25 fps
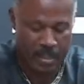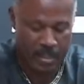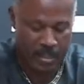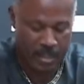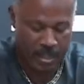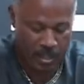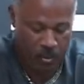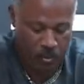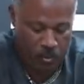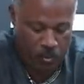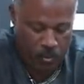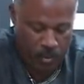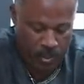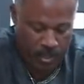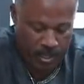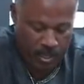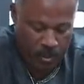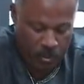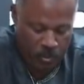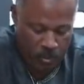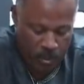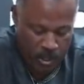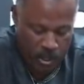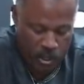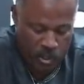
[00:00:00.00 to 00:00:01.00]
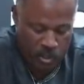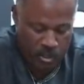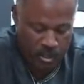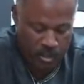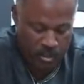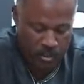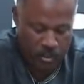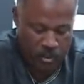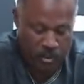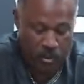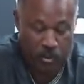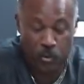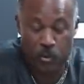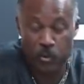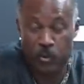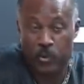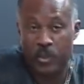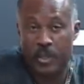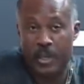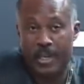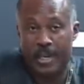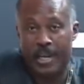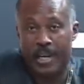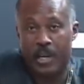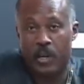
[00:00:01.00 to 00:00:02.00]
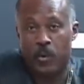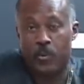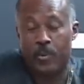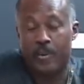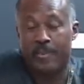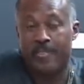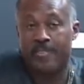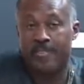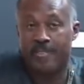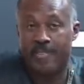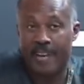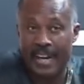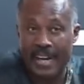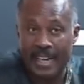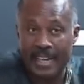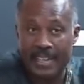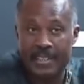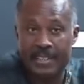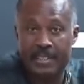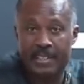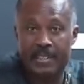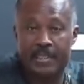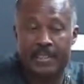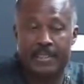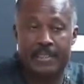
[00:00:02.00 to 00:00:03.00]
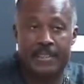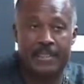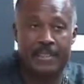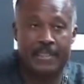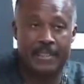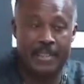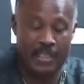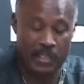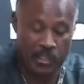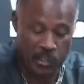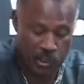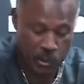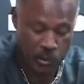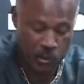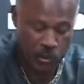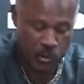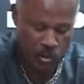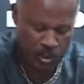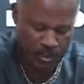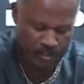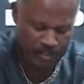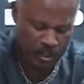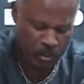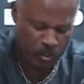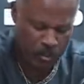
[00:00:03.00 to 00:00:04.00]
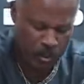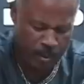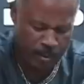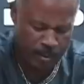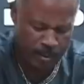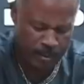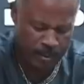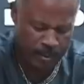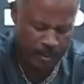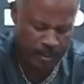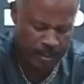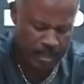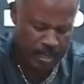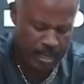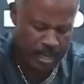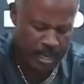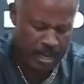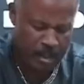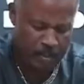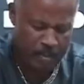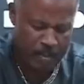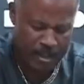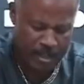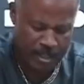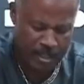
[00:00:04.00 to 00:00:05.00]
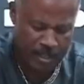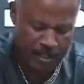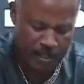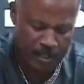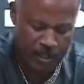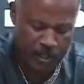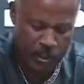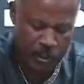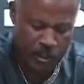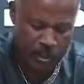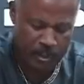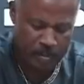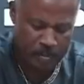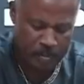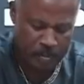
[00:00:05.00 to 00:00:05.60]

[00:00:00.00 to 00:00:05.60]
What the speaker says: They wish to refine the issues of the Worrell methodology,